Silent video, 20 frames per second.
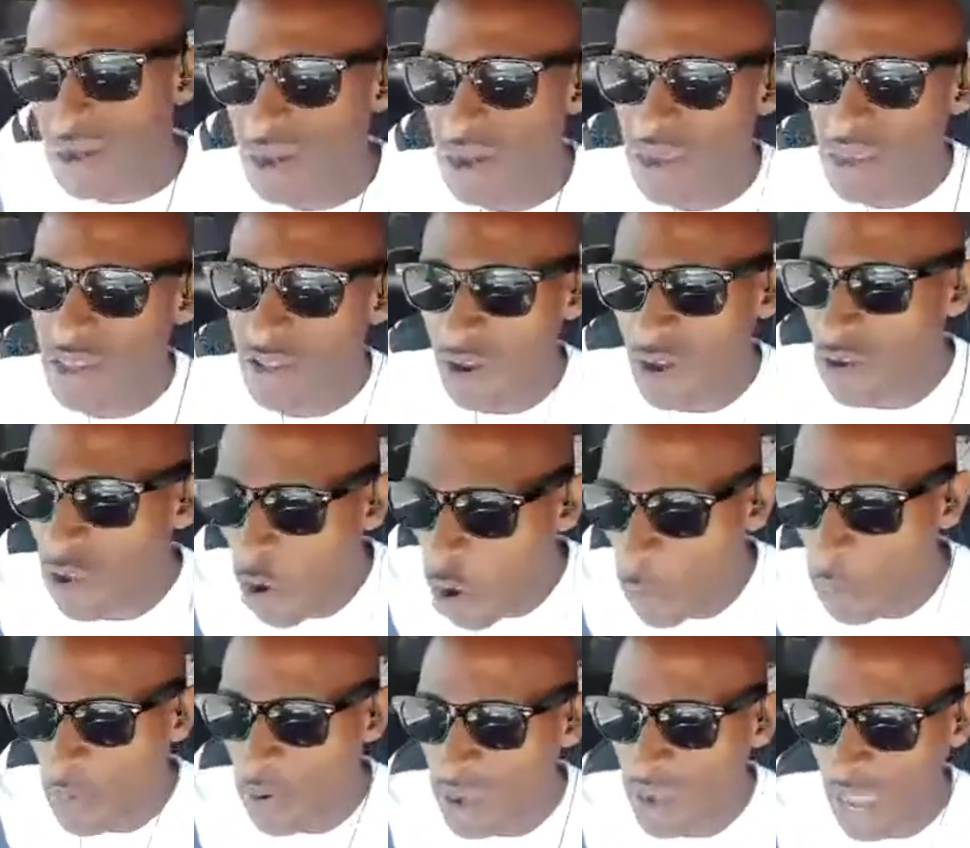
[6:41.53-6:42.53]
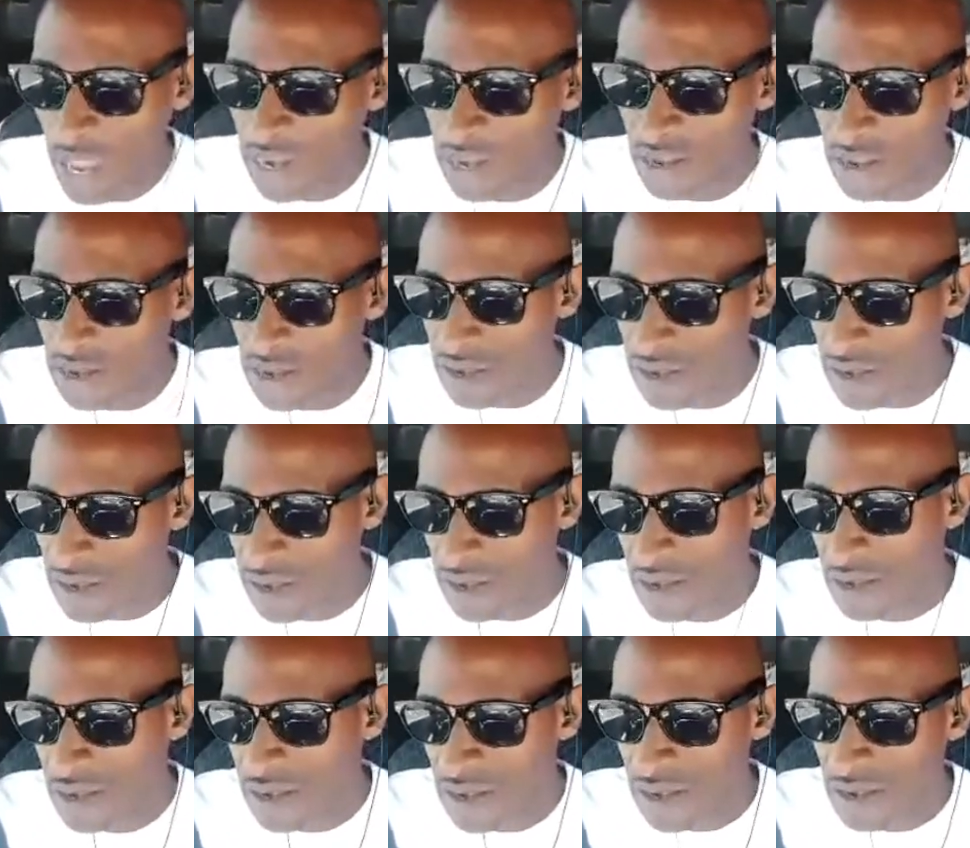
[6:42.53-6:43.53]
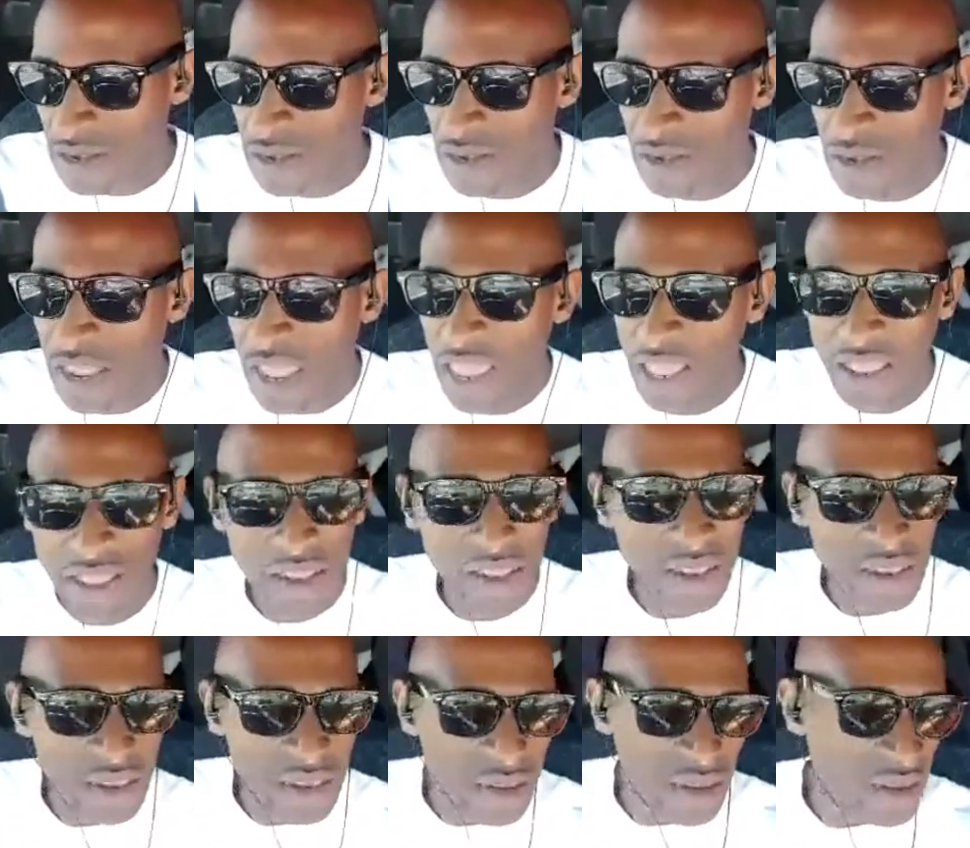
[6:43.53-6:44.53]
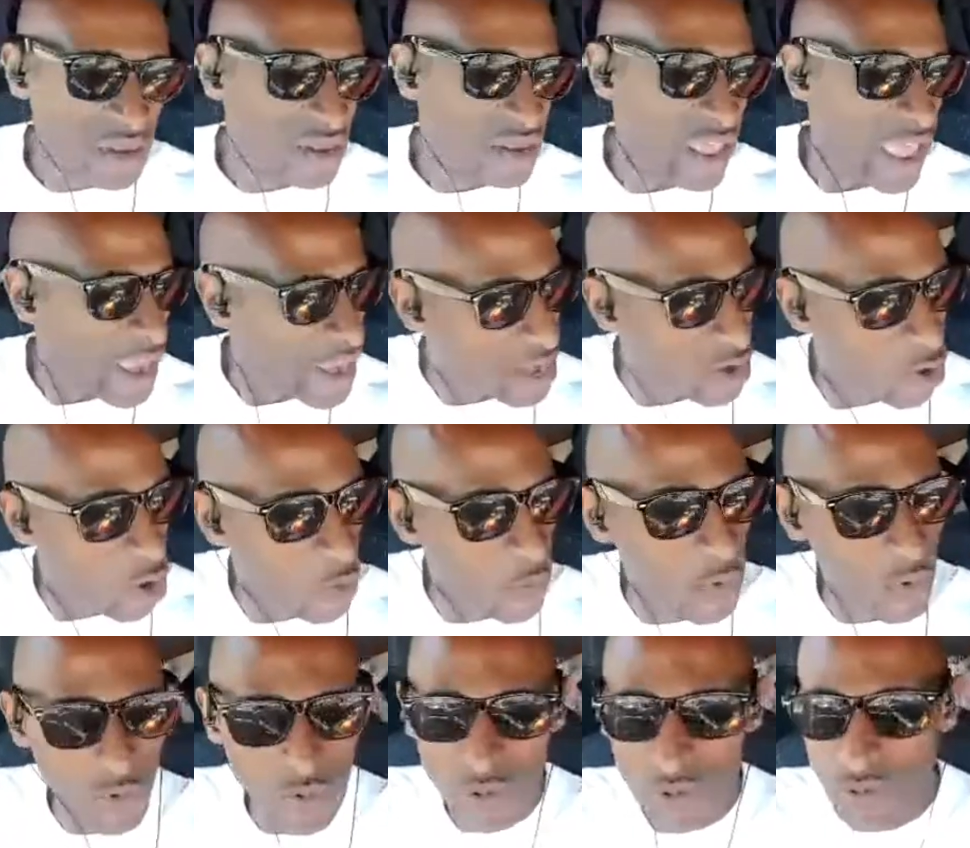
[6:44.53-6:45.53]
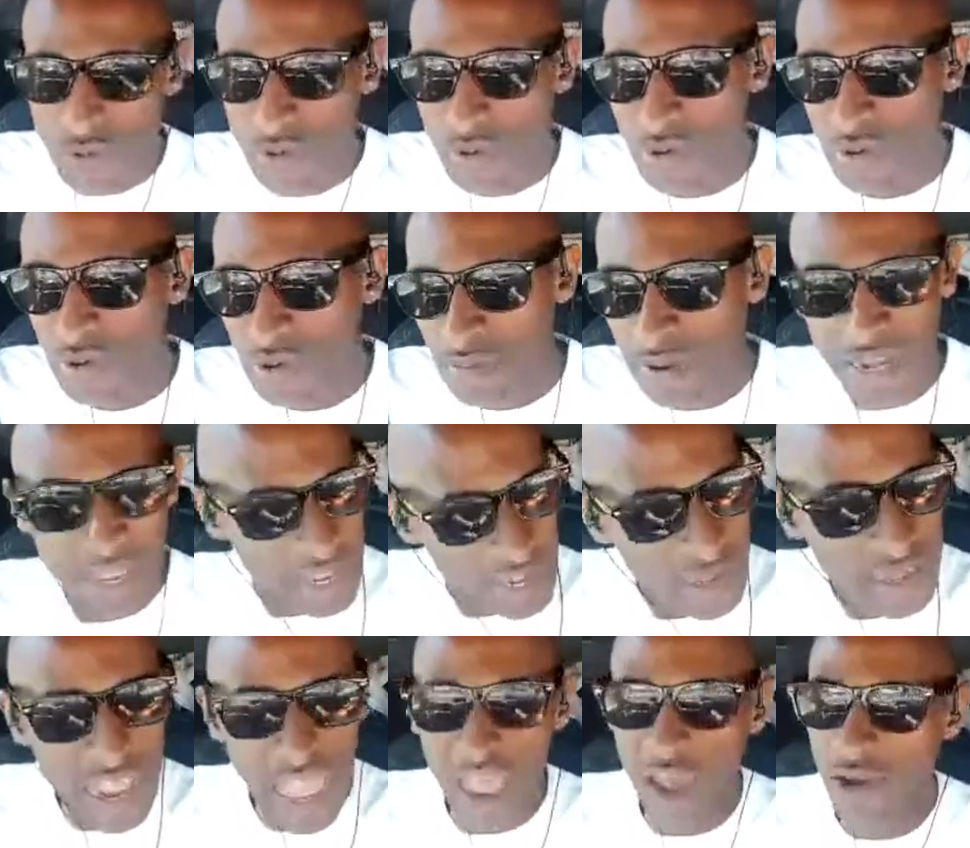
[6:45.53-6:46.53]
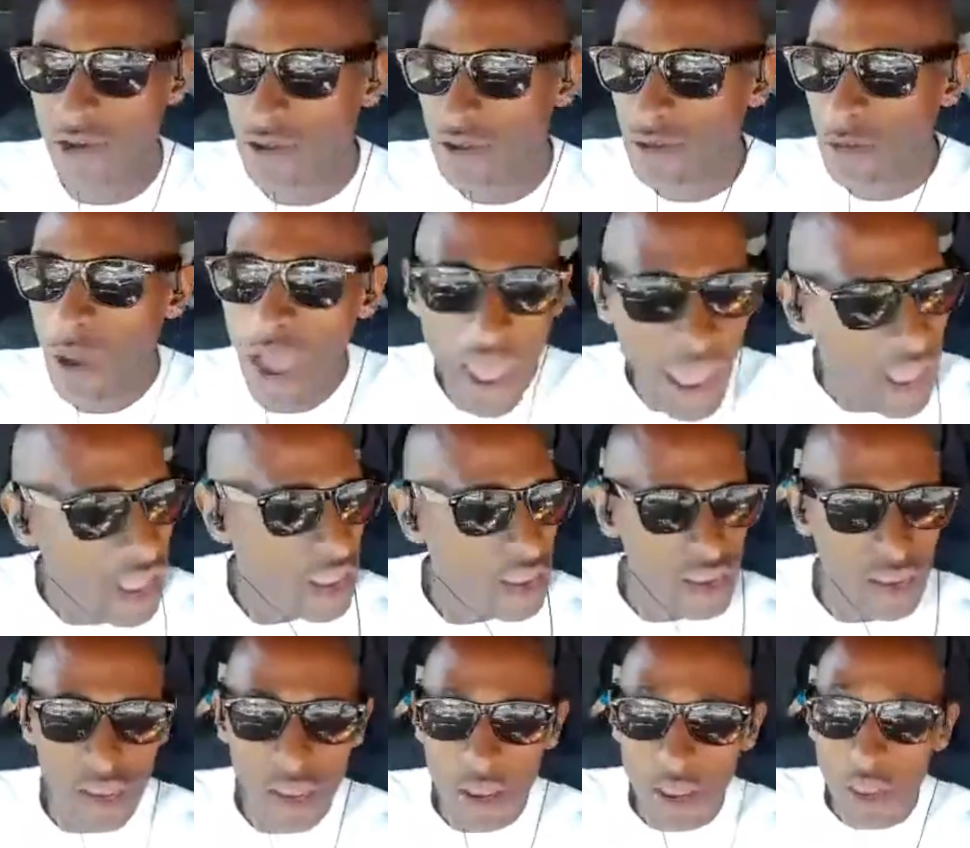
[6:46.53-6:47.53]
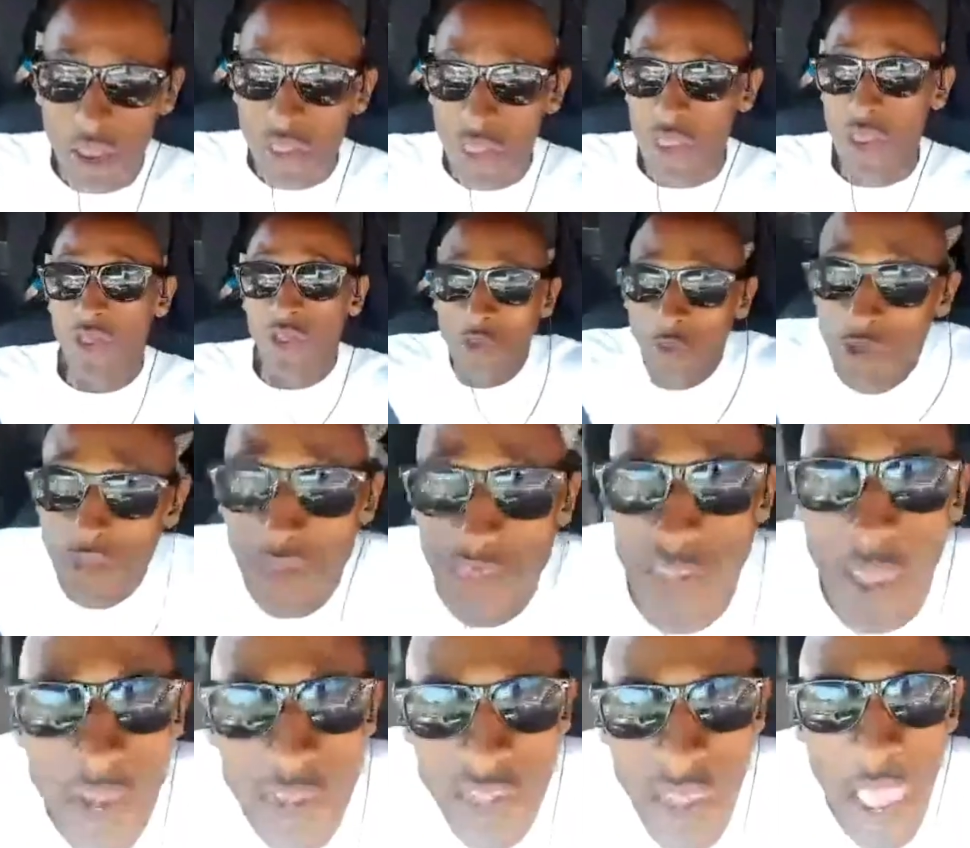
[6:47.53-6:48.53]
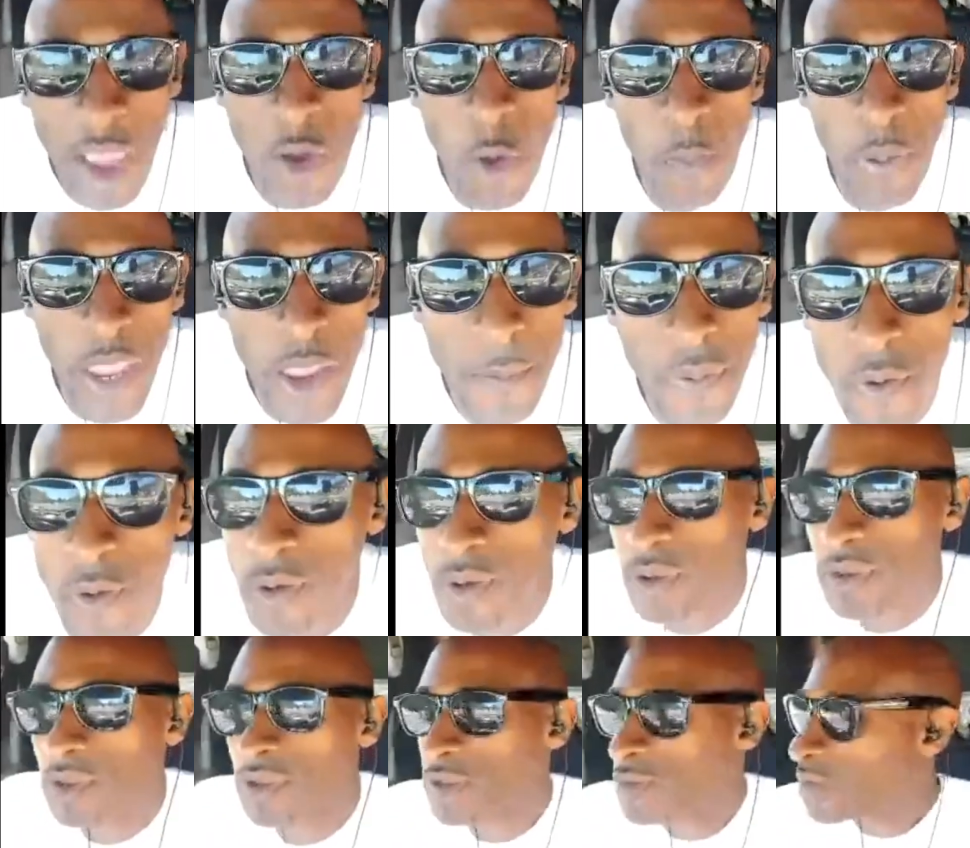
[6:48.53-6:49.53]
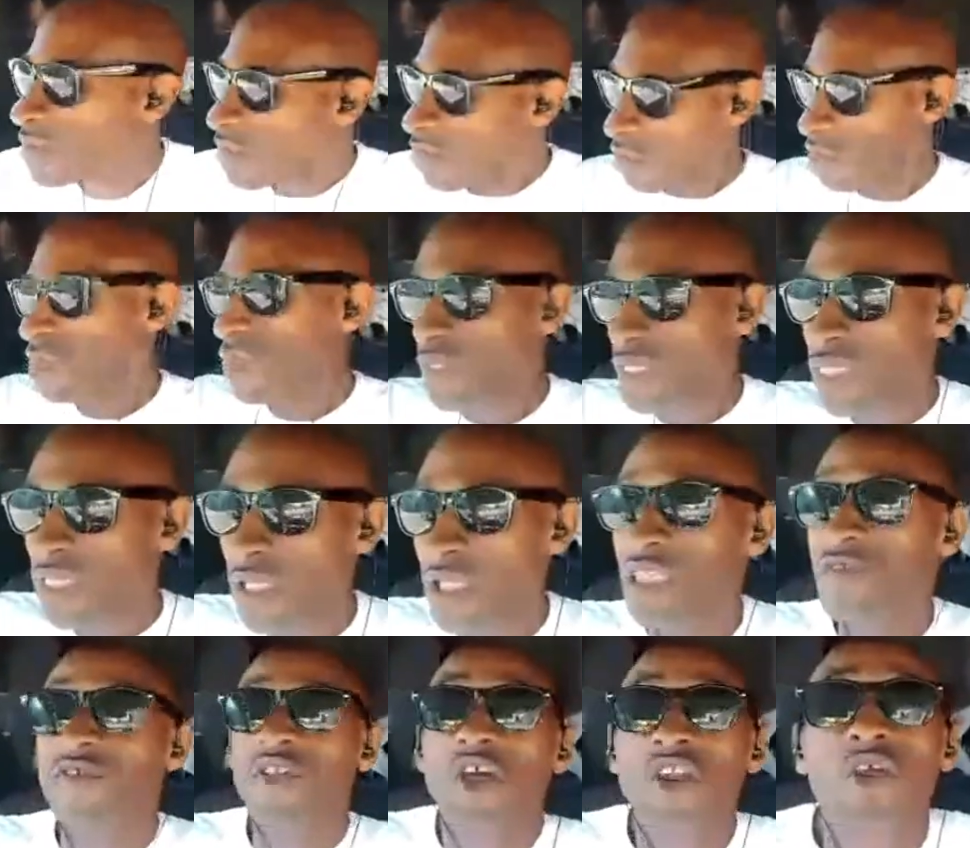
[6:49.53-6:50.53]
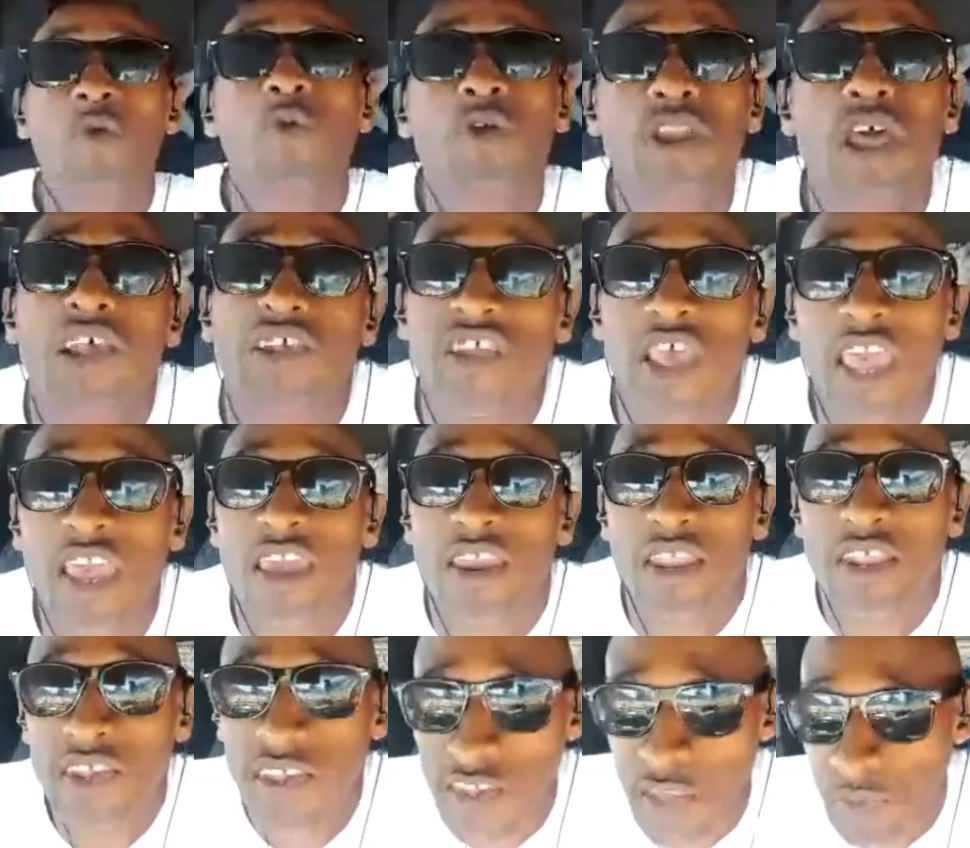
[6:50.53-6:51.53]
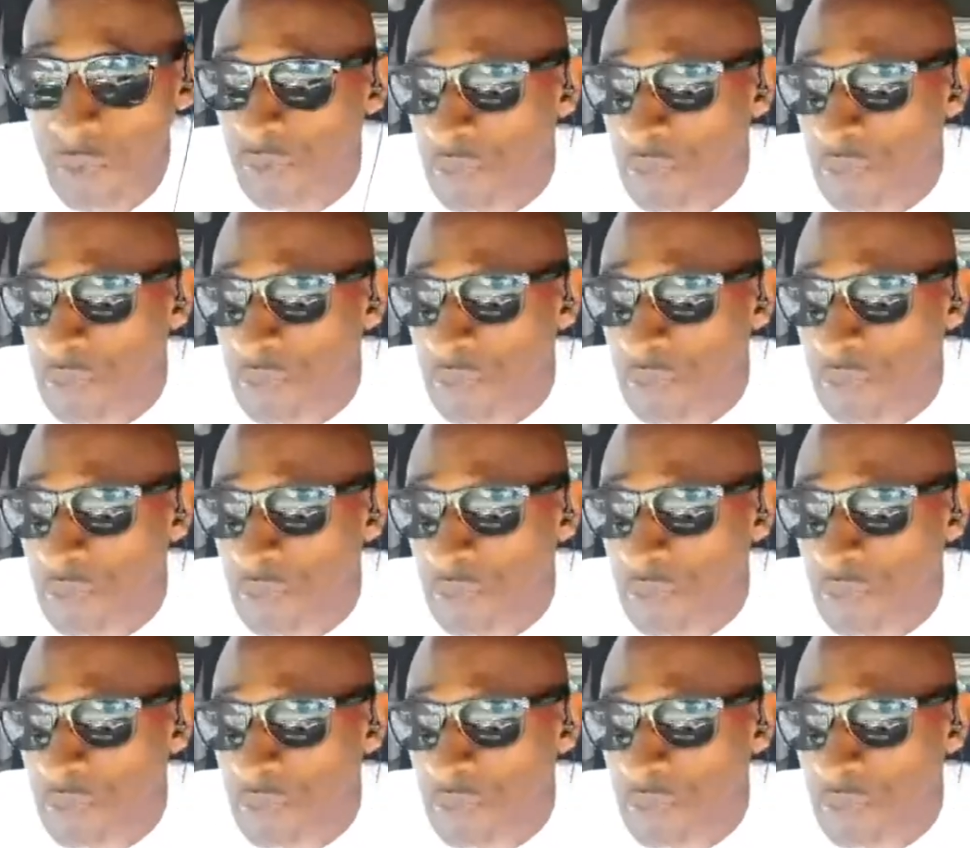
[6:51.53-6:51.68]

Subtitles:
It's not normal in London. Yeah? It ain't normal. But it is now. Why? Because we're in the sun cycle, people. If you don't know what that cycle is,